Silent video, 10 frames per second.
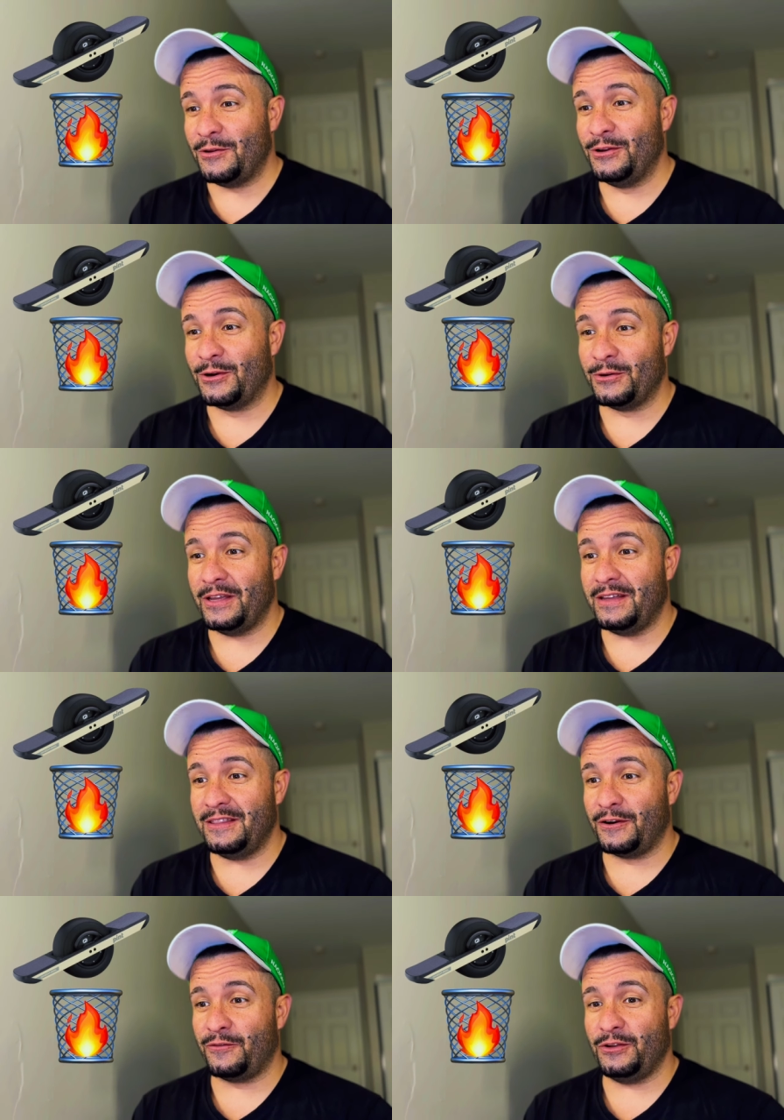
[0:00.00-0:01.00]
you know,
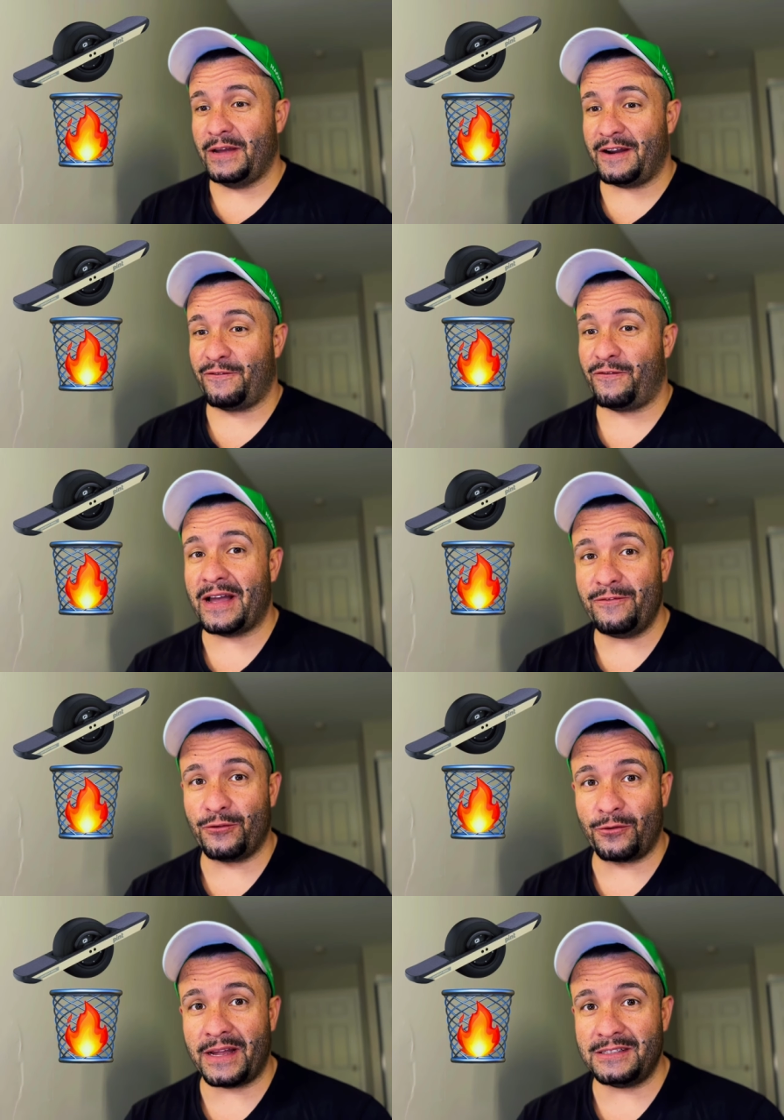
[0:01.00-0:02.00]
they're you had a fight
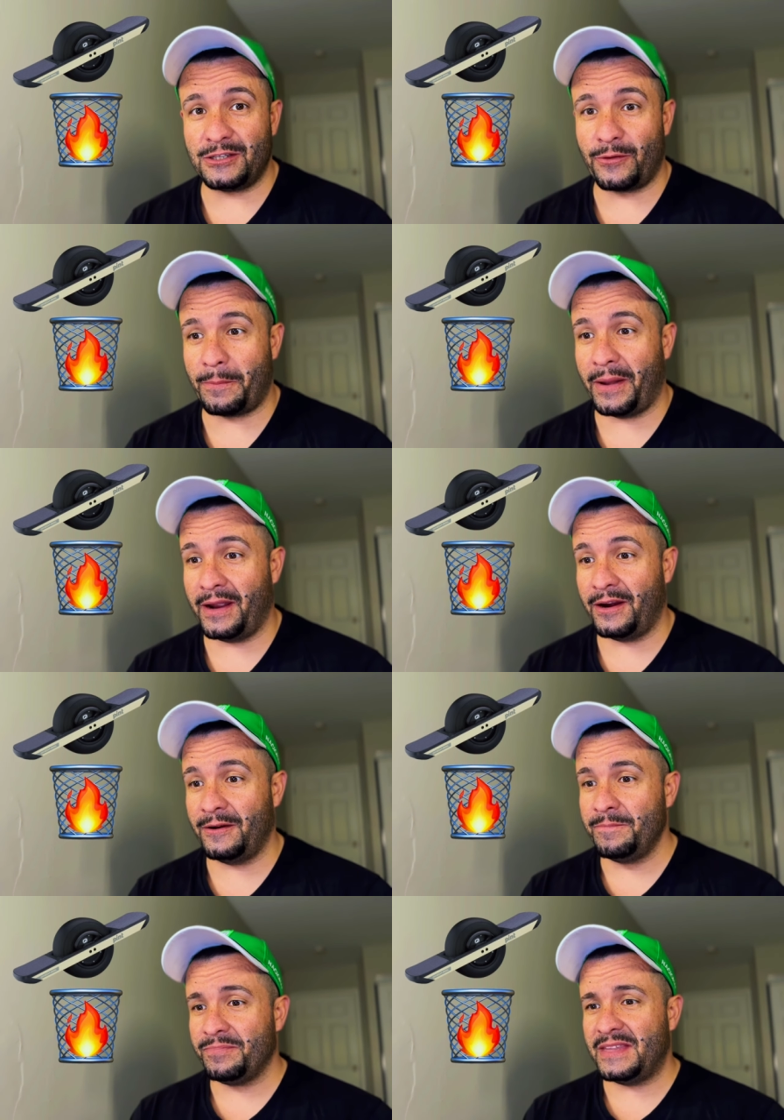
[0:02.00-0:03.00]
for right to
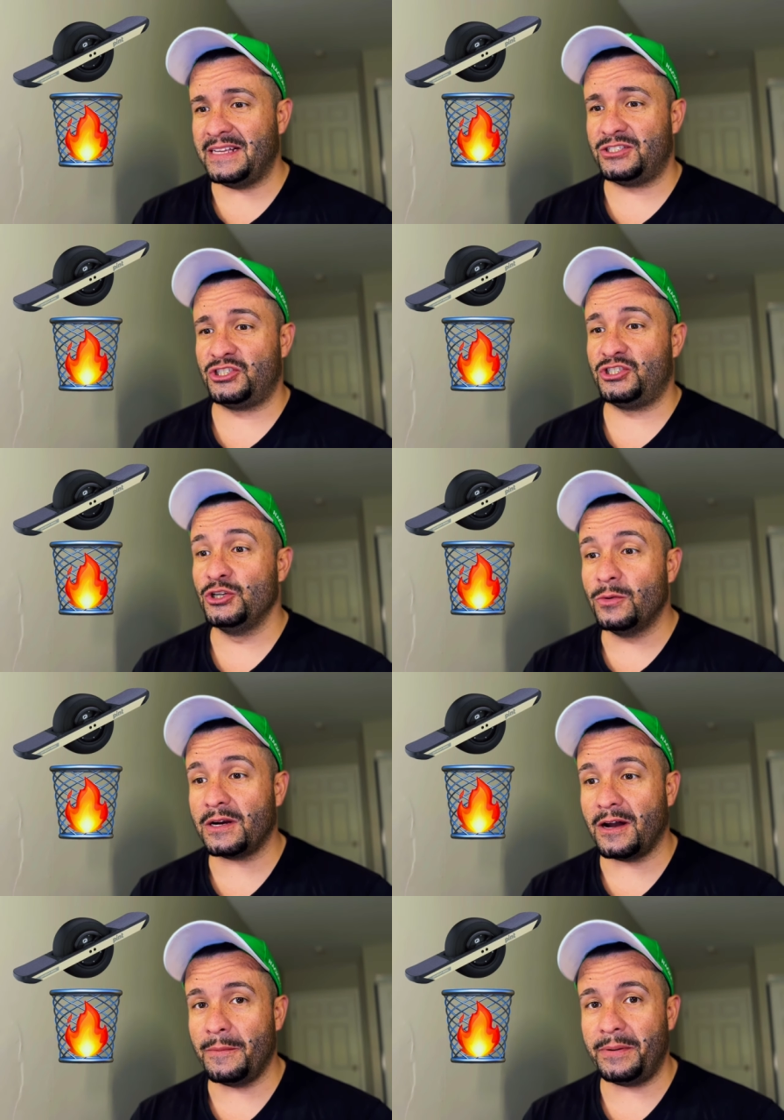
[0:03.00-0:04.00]
repair. They sue
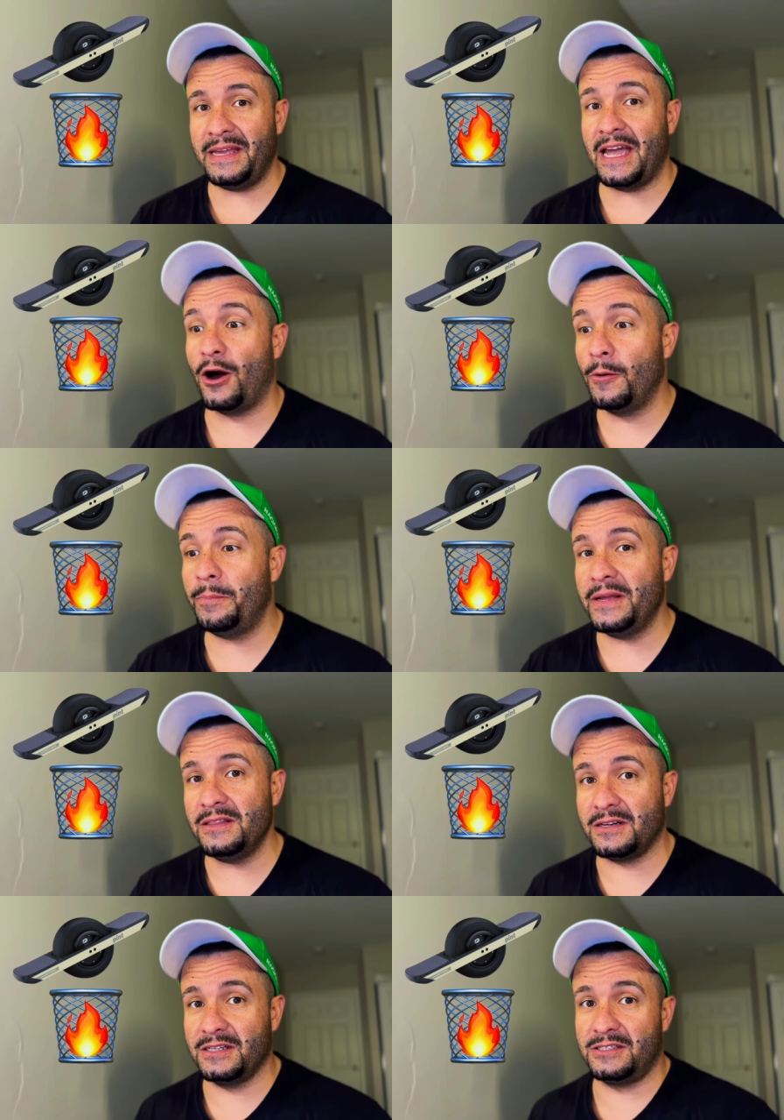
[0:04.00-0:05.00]
a company helping
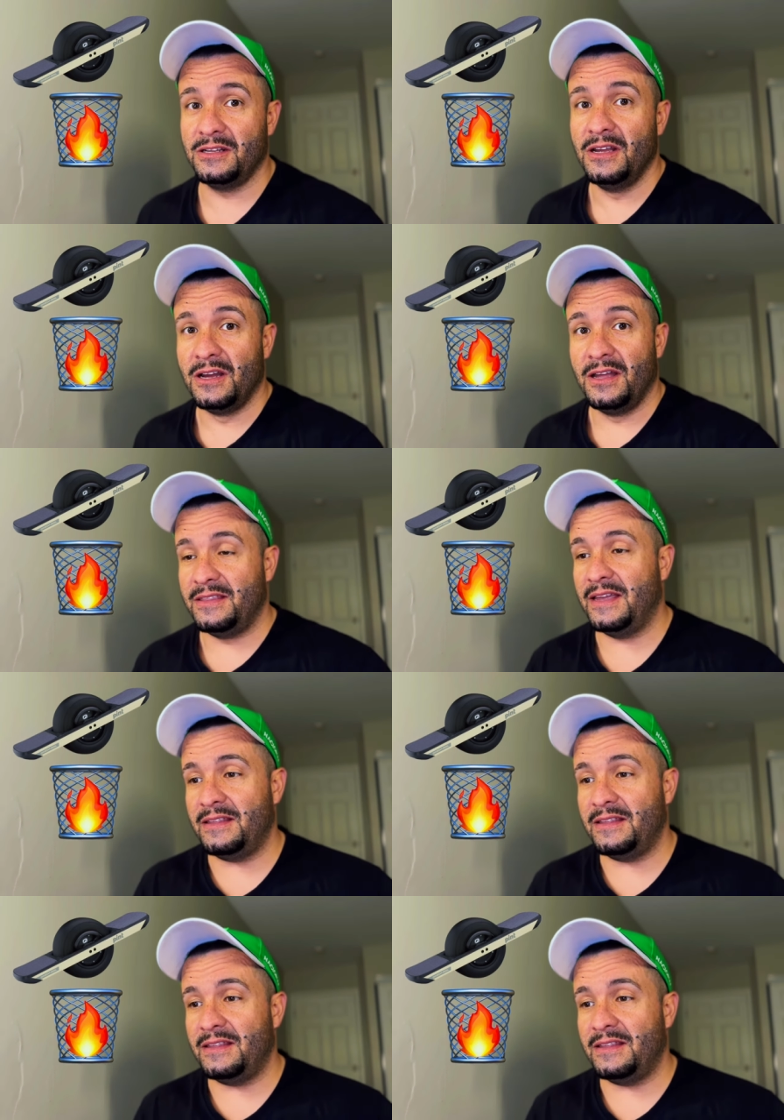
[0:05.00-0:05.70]
the cuz they